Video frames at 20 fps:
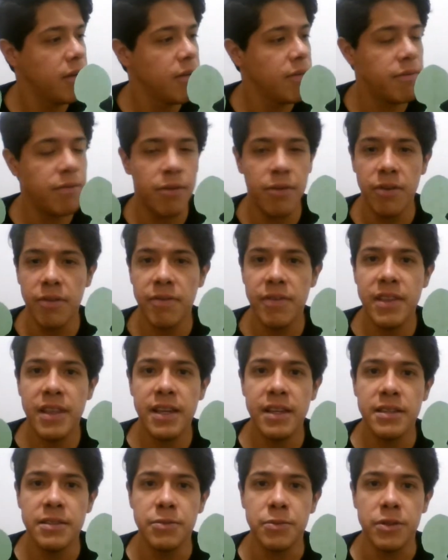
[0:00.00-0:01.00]
of
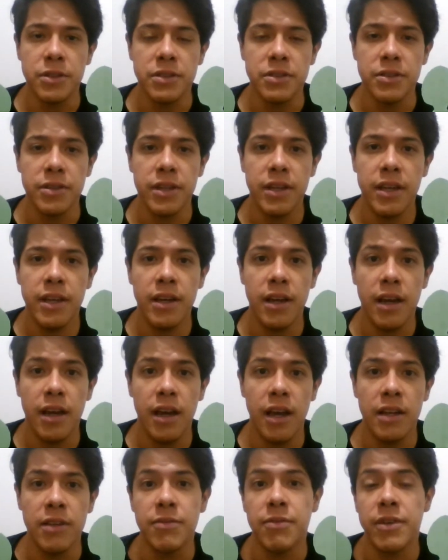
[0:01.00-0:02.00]
these ones, okay?
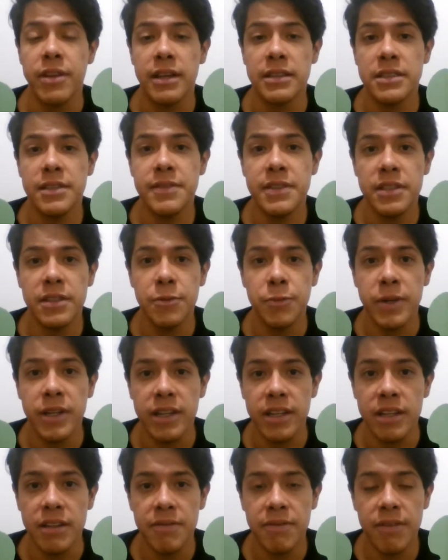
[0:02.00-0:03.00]
And for the activity we
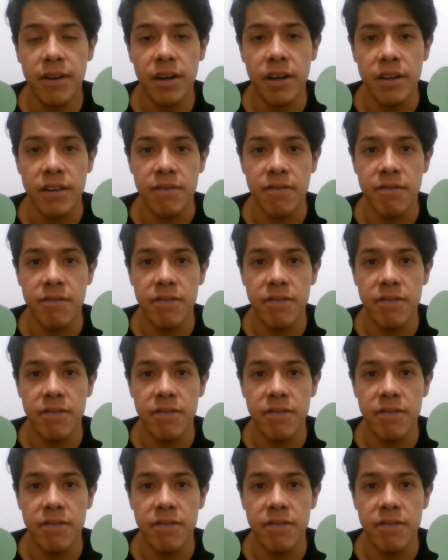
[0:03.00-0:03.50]
need 5.